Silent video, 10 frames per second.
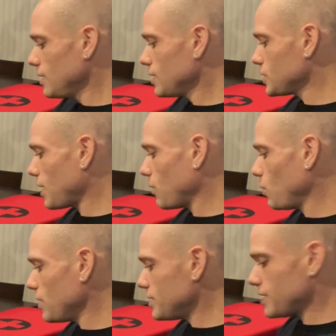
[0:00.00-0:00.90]
So I
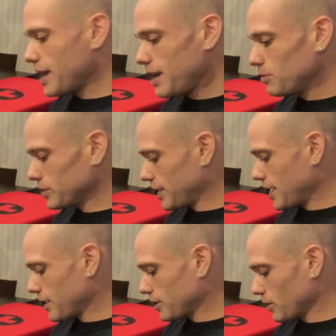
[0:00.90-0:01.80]
was able to
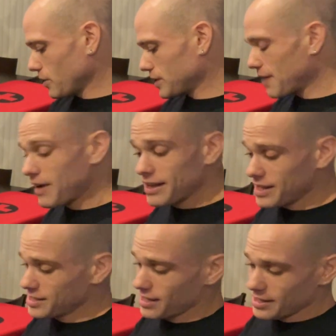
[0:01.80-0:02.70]
get it closed. I've had
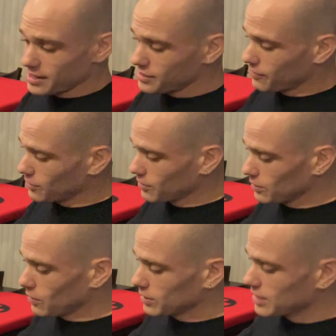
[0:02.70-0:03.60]
this like this for a
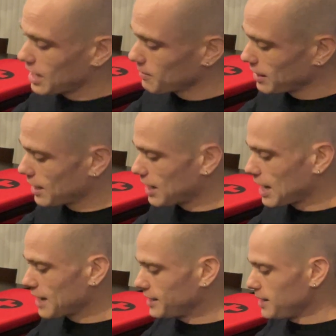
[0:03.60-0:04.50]
long time.
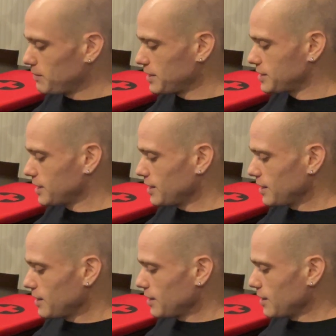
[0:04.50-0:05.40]
I keep this
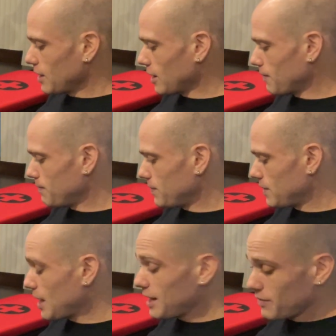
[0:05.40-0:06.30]

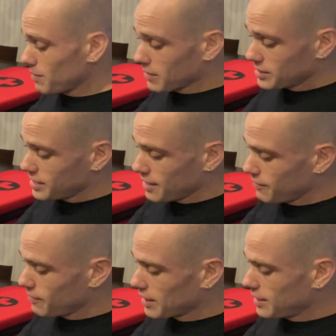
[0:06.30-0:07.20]
not even in my
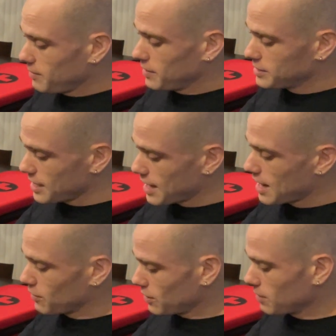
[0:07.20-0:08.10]
safe. I keep this
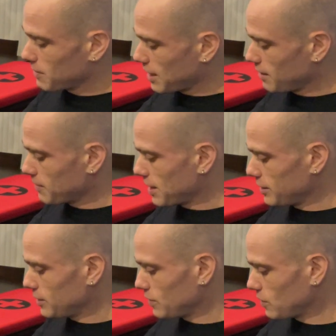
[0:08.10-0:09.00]
out on
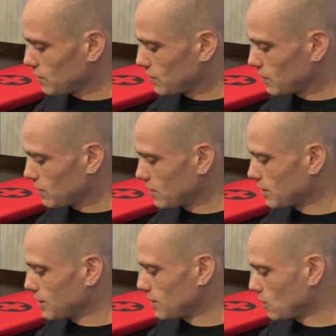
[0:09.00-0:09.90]
my
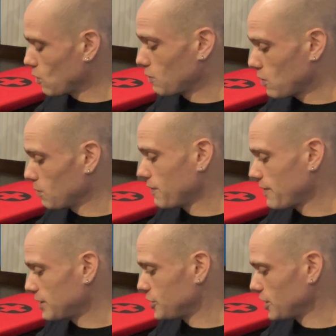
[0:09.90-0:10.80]
home
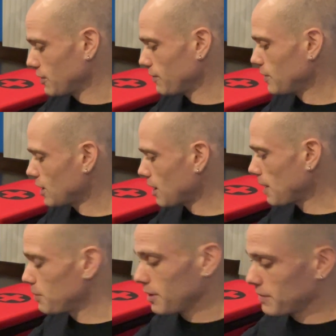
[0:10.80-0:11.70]
defense shelf.
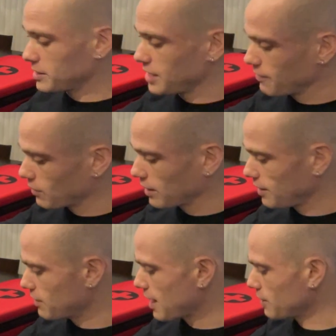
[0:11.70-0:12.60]
I put it in my safe when I
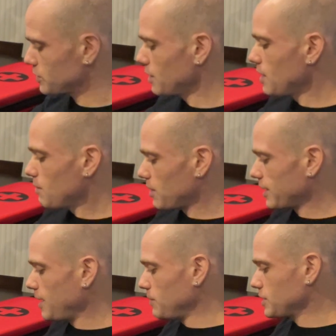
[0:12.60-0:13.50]
leave the house, but I
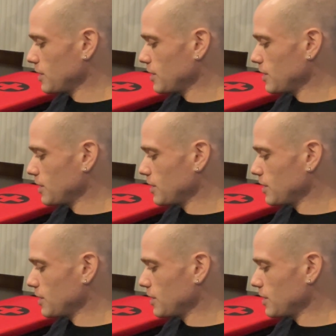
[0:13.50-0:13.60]
keep this